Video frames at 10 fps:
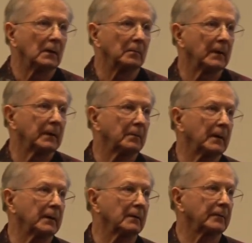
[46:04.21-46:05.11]

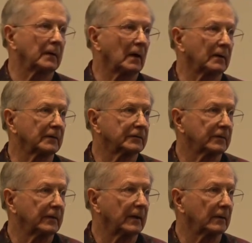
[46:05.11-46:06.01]
many of the artists
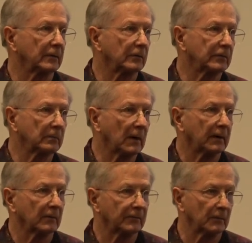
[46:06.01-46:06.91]
today are using
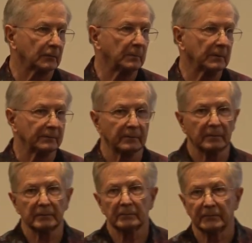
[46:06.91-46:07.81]
microphones built in
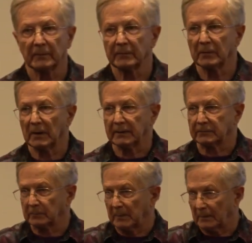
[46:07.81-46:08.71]
Fairview
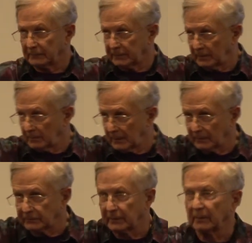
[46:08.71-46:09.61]
Heights, about 10
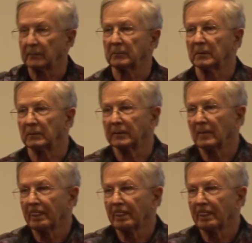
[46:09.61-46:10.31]
miles down the road.